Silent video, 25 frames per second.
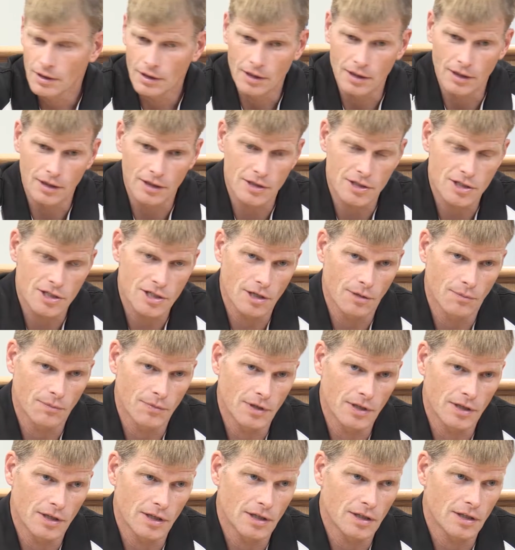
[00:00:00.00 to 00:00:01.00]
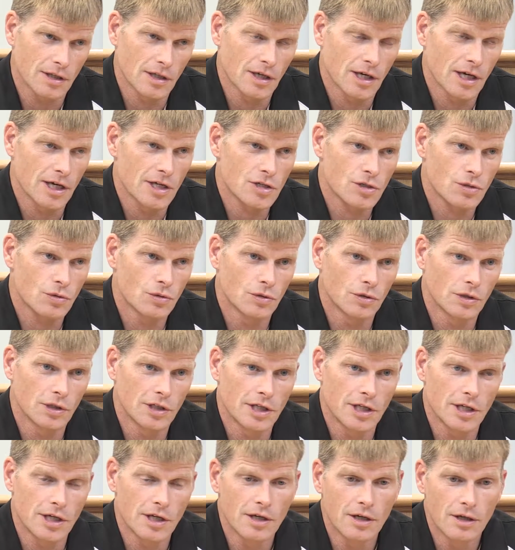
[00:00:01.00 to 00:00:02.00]
And it's something that the high school
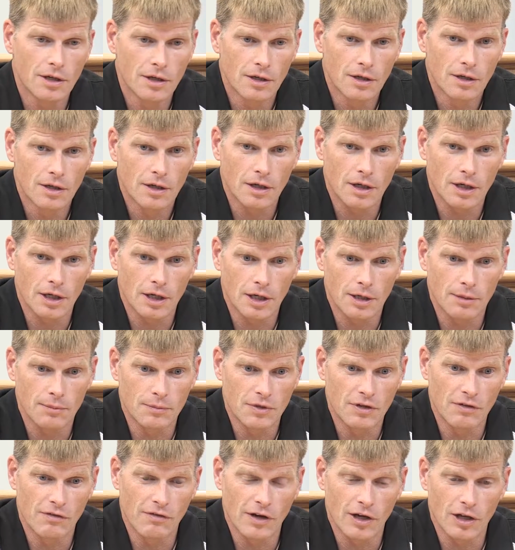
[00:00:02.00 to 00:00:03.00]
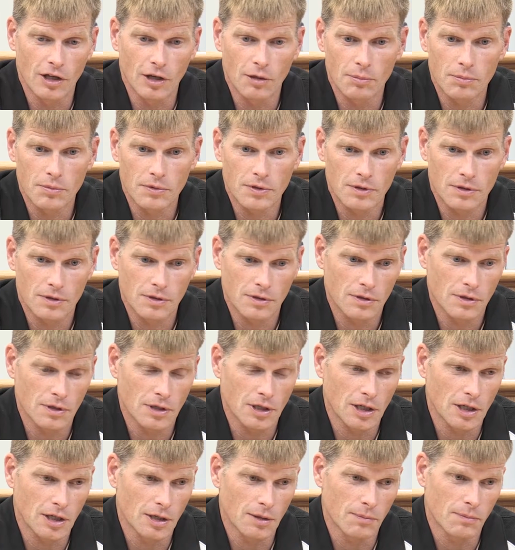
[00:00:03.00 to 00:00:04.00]
league developed
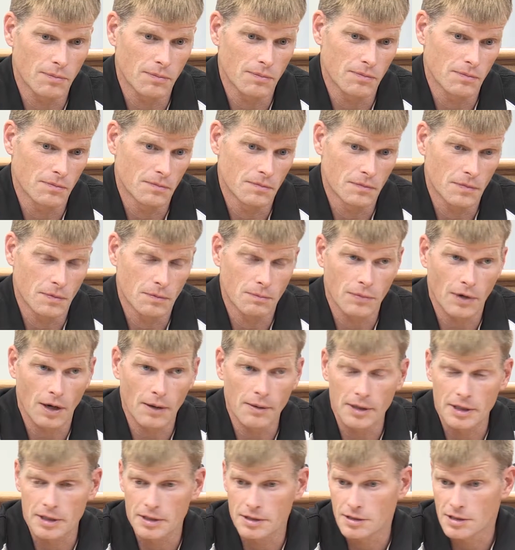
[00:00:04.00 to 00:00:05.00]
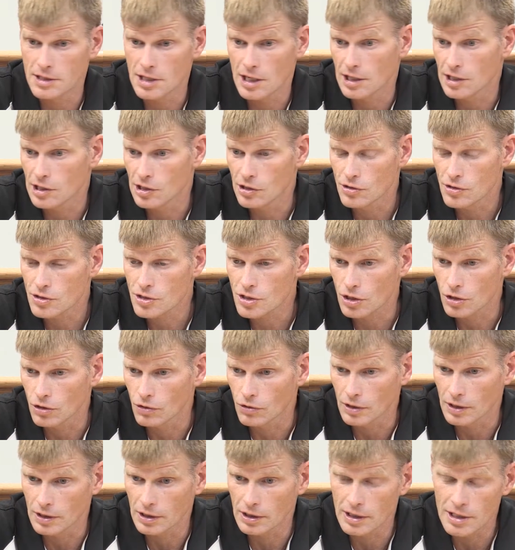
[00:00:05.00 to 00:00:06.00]
probably 10 years
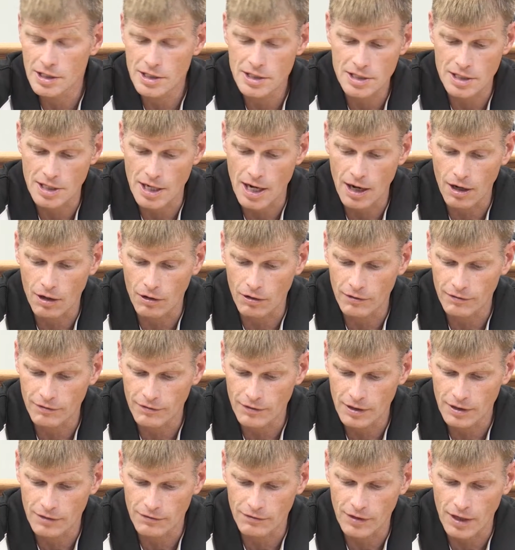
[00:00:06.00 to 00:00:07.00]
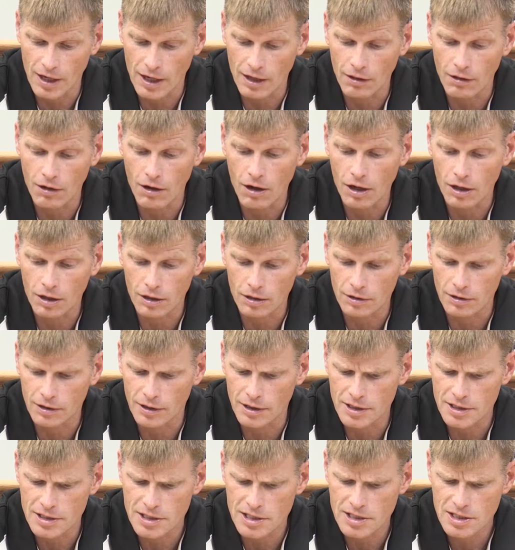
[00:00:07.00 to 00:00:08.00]
ago at least now, if not longer.
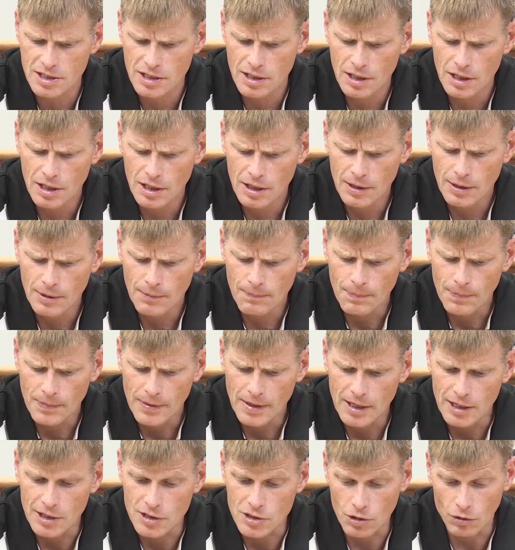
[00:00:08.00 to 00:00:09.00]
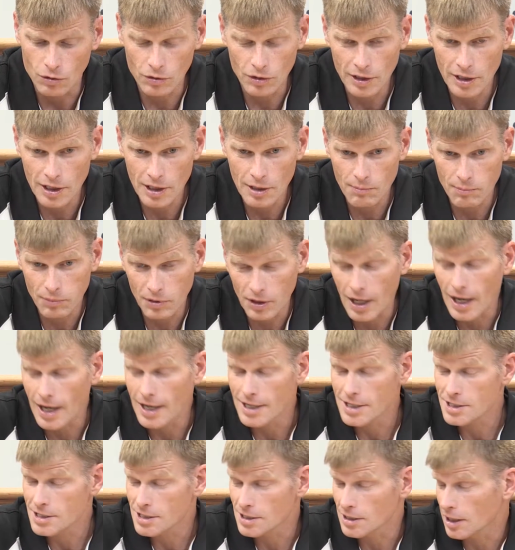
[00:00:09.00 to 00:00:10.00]
And it only
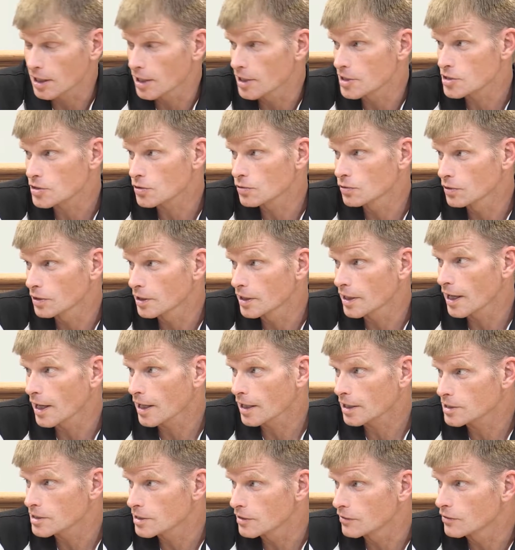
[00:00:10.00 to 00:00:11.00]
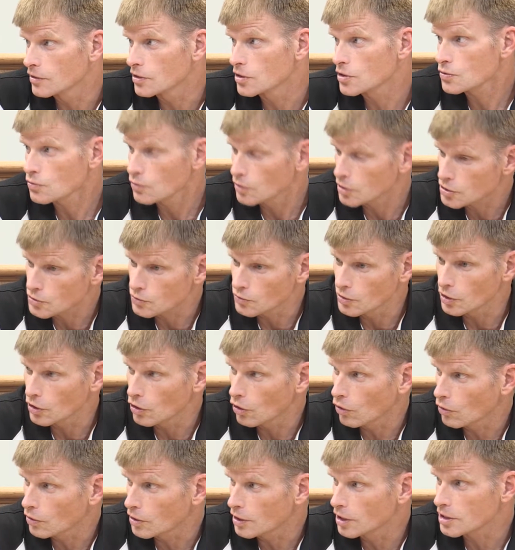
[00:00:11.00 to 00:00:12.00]
applies to high school league activities, which we
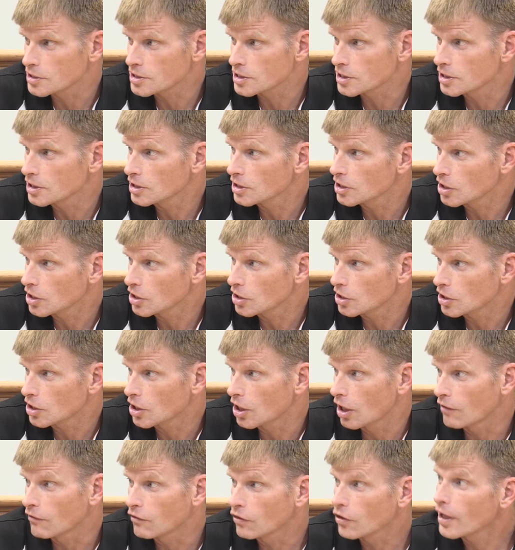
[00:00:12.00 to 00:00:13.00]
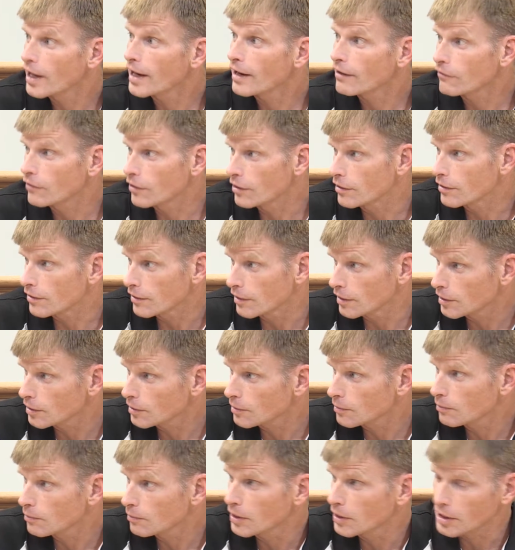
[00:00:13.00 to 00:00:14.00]
know doesn't cover
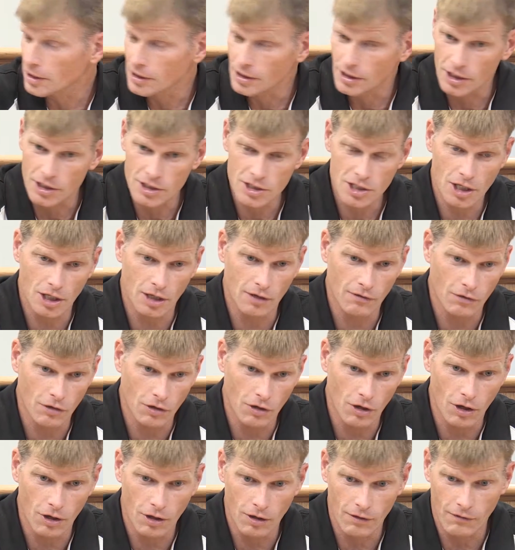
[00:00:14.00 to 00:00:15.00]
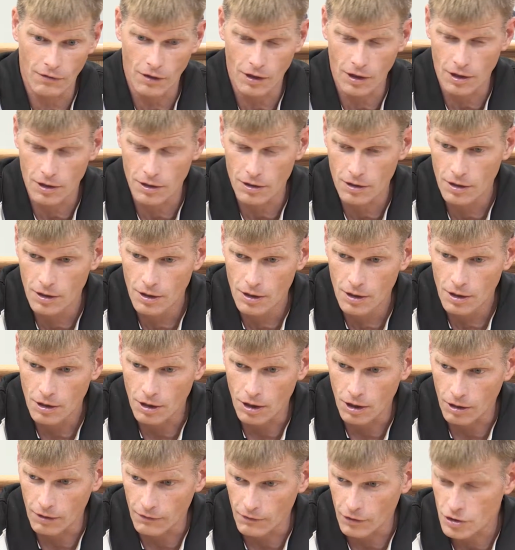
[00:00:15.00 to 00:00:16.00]
everything, but it does cover all of our
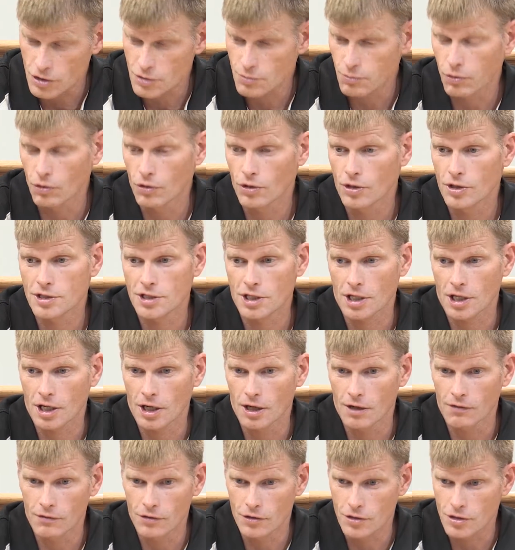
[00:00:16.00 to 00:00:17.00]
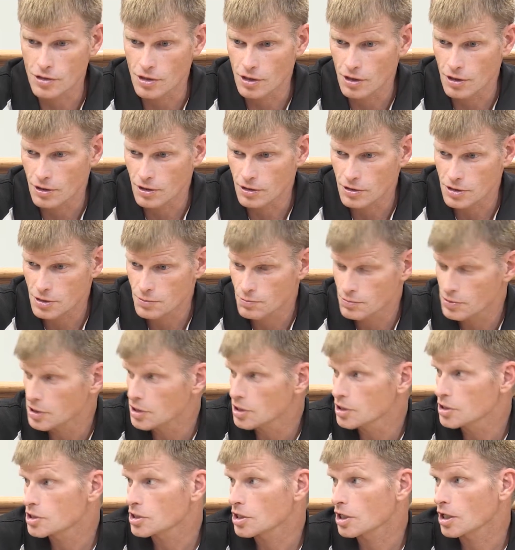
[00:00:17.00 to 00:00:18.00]
sports. It covers our
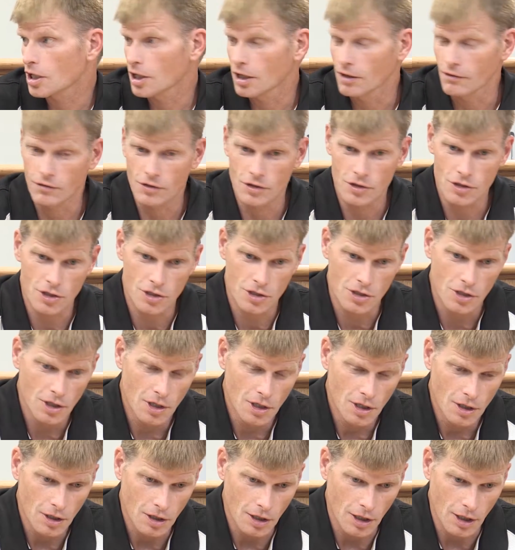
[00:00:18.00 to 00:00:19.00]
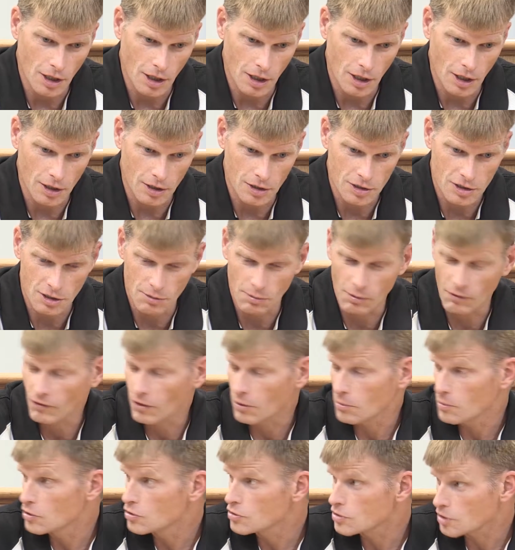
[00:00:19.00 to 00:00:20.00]
speech. It covers some of
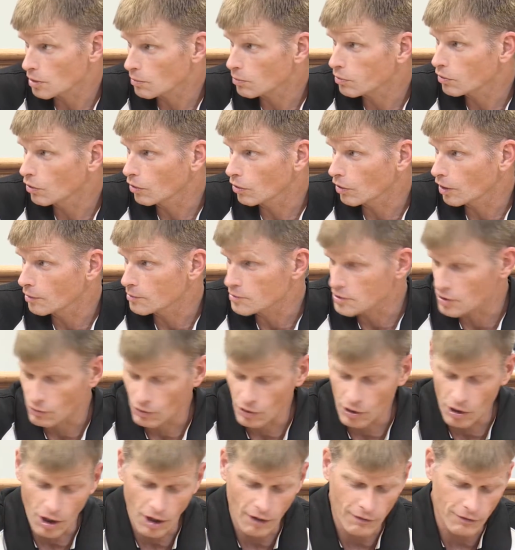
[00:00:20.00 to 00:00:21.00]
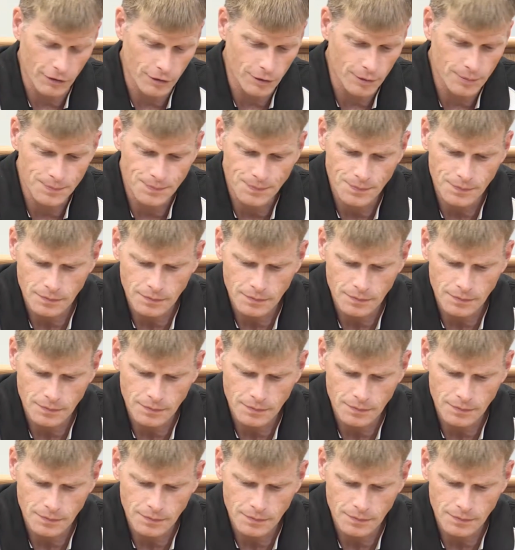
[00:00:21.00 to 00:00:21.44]
our music programs that we offer.